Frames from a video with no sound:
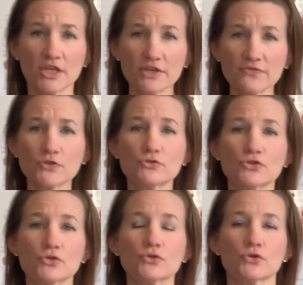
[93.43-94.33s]
if you
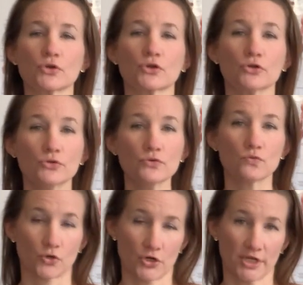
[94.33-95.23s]
do your glute
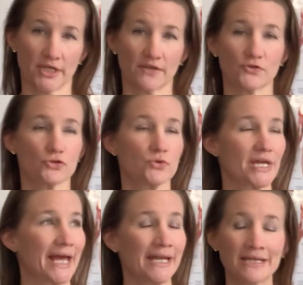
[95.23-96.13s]
work, if you're doing
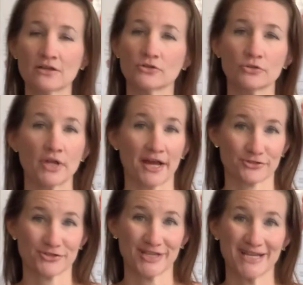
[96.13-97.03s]
any glute
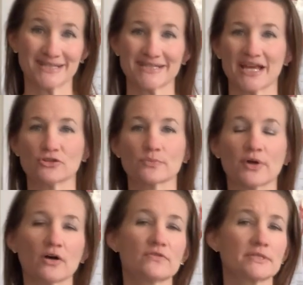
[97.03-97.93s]
exercises and your
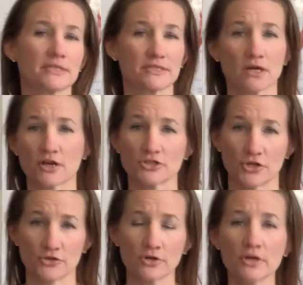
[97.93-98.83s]
pelvis is tucked
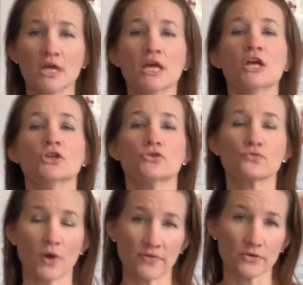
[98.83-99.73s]
under, you
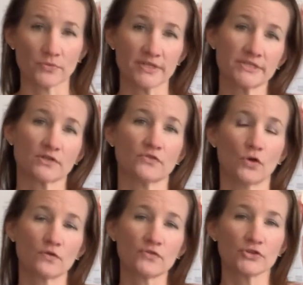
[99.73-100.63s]
run the risk of
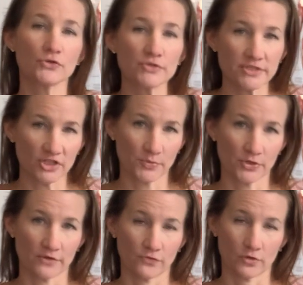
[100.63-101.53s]
overusing the
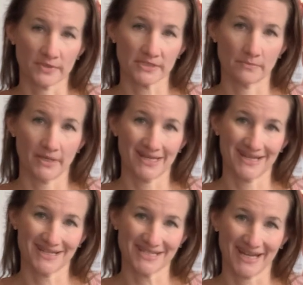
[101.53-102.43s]
piriformis and
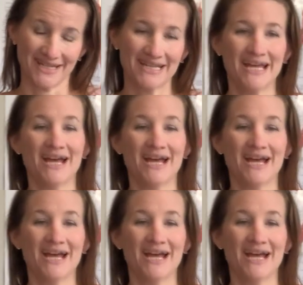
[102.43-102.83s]
making it tight.